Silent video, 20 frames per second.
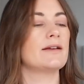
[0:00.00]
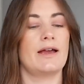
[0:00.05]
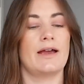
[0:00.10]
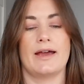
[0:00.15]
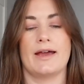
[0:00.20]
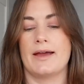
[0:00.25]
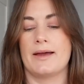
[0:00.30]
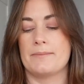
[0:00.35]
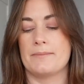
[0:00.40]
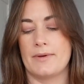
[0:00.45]

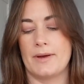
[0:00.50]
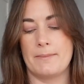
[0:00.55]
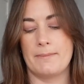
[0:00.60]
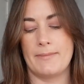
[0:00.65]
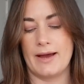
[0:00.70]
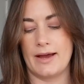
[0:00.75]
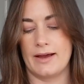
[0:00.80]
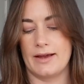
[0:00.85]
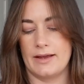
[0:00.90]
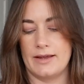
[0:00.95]

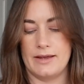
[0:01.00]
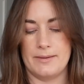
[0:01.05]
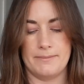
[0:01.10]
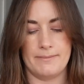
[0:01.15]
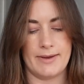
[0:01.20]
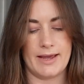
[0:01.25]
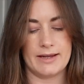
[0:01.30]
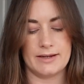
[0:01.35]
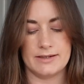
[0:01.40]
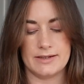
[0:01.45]
my
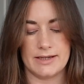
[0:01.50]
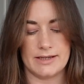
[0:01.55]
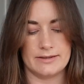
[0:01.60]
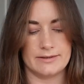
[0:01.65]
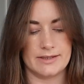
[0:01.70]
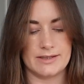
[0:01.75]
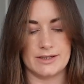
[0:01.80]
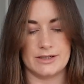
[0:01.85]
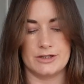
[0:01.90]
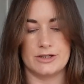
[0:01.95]
Megan
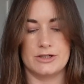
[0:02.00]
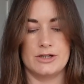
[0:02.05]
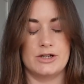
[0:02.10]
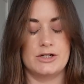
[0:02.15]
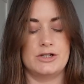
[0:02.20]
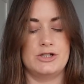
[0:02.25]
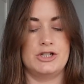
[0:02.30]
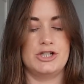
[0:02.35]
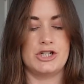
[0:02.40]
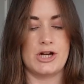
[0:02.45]
Nielsen
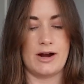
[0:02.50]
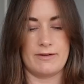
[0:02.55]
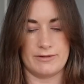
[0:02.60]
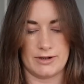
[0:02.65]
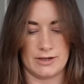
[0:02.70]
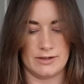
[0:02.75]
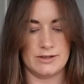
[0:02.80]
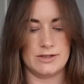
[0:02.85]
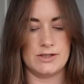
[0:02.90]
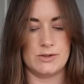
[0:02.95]

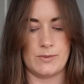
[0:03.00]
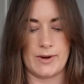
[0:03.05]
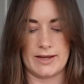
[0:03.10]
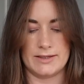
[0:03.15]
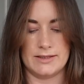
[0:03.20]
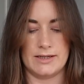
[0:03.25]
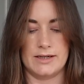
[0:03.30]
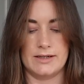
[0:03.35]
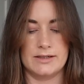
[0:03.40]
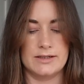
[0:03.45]
Jarrah
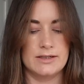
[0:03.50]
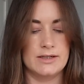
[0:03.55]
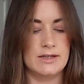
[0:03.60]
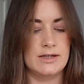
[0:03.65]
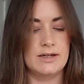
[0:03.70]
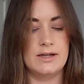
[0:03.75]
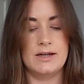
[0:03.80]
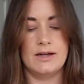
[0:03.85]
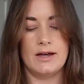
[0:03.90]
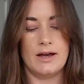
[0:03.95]
sweater.
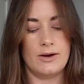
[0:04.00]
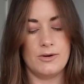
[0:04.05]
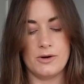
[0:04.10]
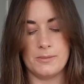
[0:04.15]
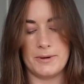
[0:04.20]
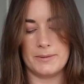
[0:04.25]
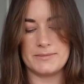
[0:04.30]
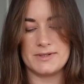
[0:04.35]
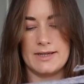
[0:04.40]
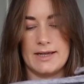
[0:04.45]
I
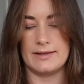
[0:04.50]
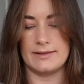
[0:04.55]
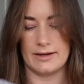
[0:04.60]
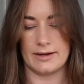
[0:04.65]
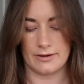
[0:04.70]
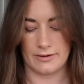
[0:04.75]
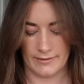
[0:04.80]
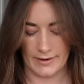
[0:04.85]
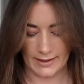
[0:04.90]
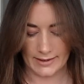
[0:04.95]
hope I'm saying that
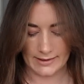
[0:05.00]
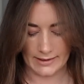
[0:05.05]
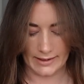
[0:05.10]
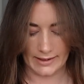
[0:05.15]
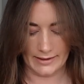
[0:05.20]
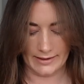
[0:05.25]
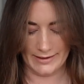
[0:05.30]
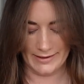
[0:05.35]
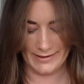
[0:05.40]
correctly.